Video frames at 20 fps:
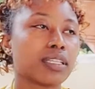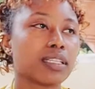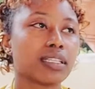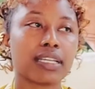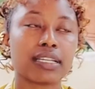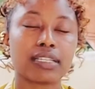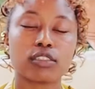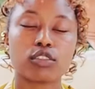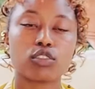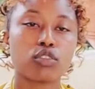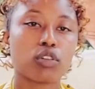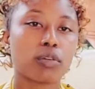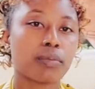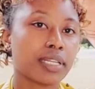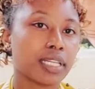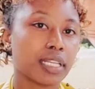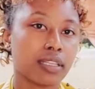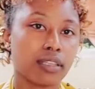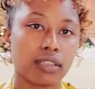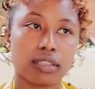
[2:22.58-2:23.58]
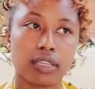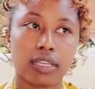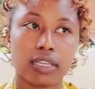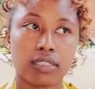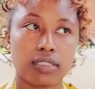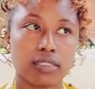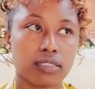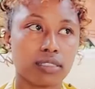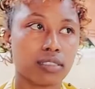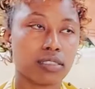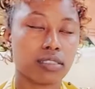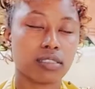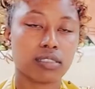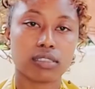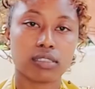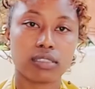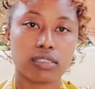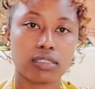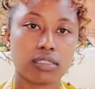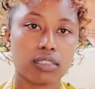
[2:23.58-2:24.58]
There's so many
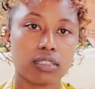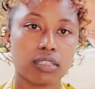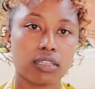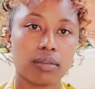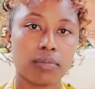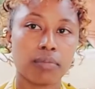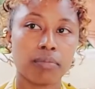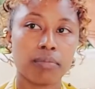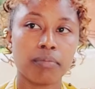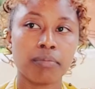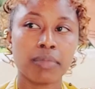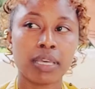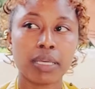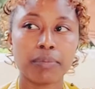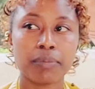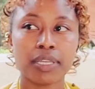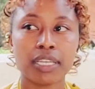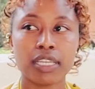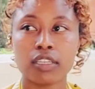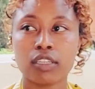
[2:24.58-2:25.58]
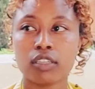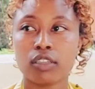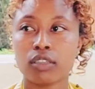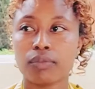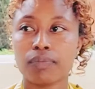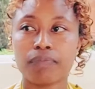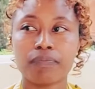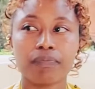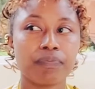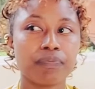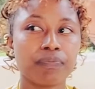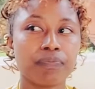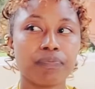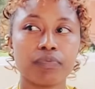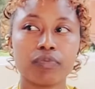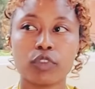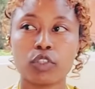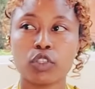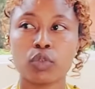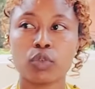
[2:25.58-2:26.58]
things. Maybe
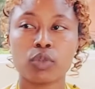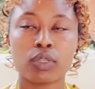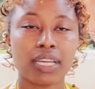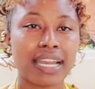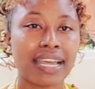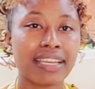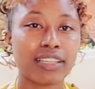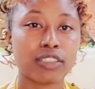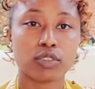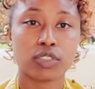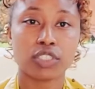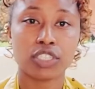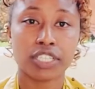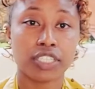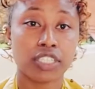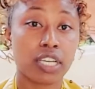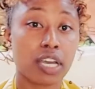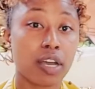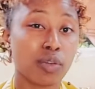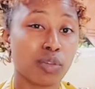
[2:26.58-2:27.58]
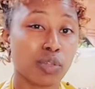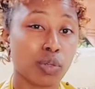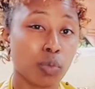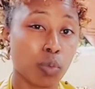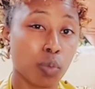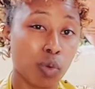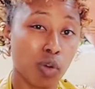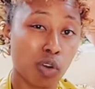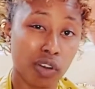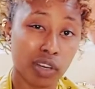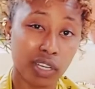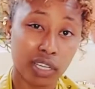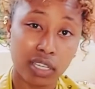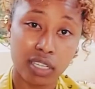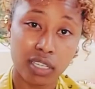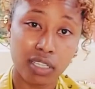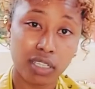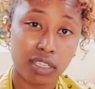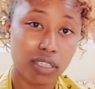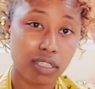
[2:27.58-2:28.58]
you would like to change how you
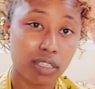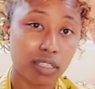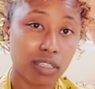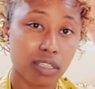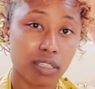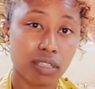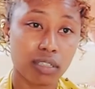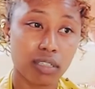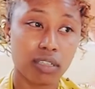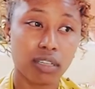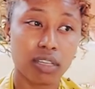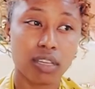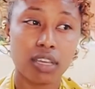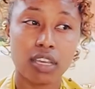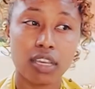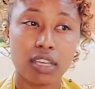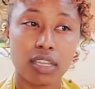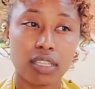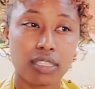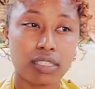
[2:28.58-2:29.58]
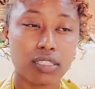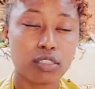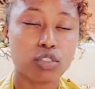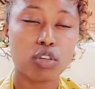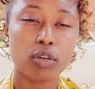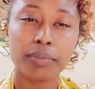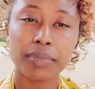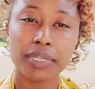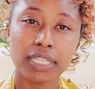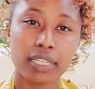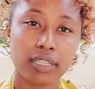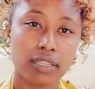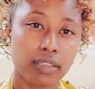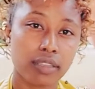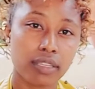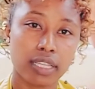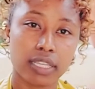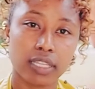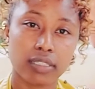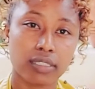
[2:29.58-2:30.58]
walk. There's so many
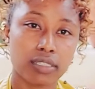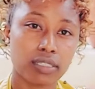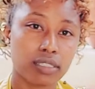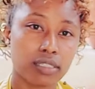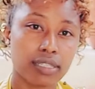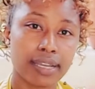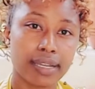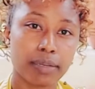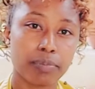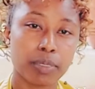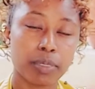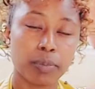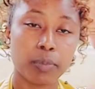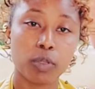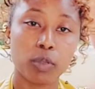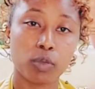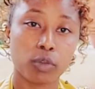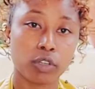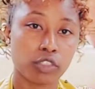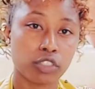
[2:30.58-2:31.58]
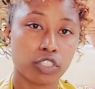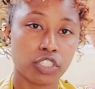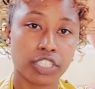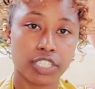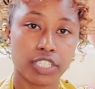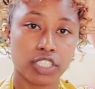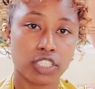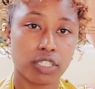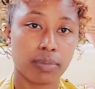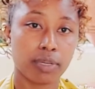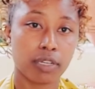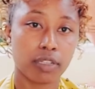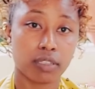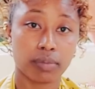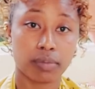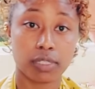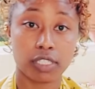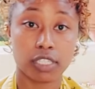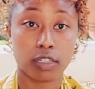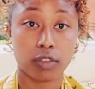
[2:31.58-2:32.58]
things that people want to change about
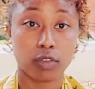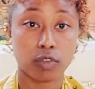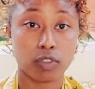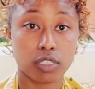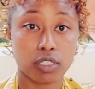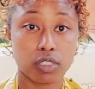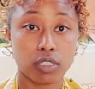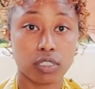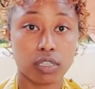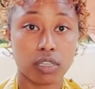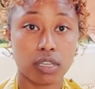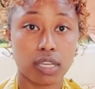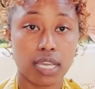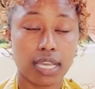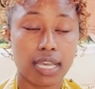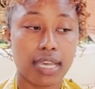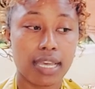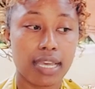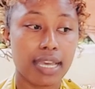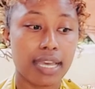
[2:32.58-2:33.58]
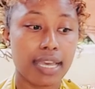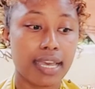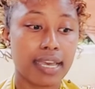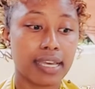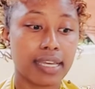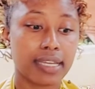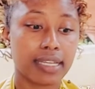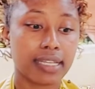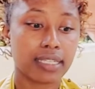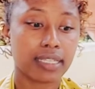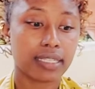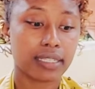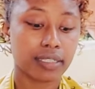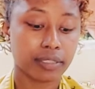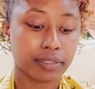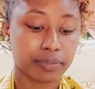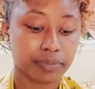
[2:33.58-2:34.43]
themselves. And